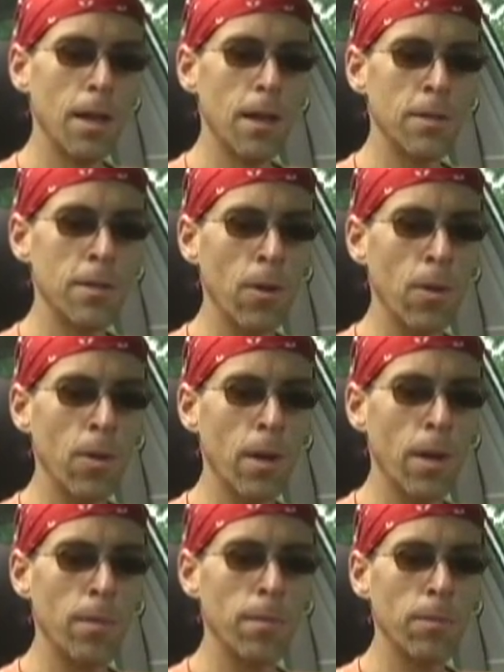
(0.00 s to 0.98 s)

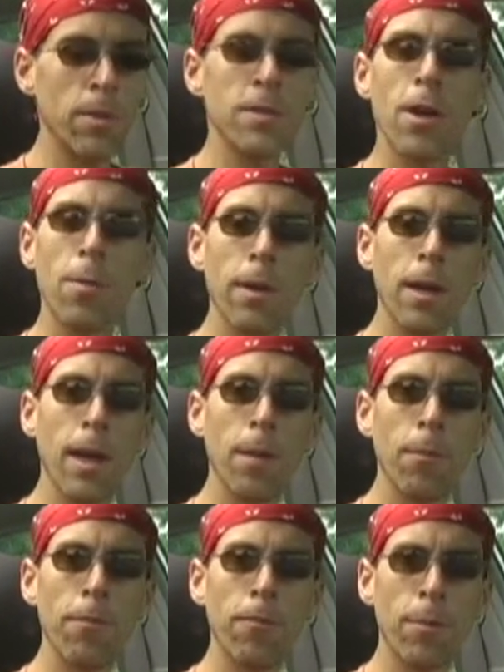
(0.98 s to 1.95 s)
So this helmet
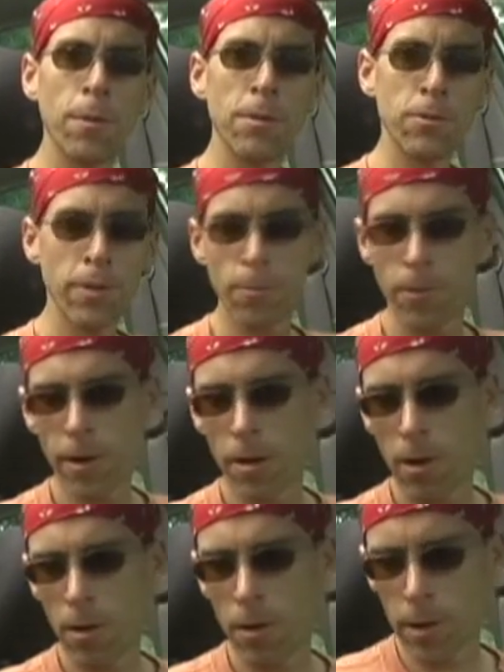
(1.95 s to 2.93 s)
camera from Extreme Recall,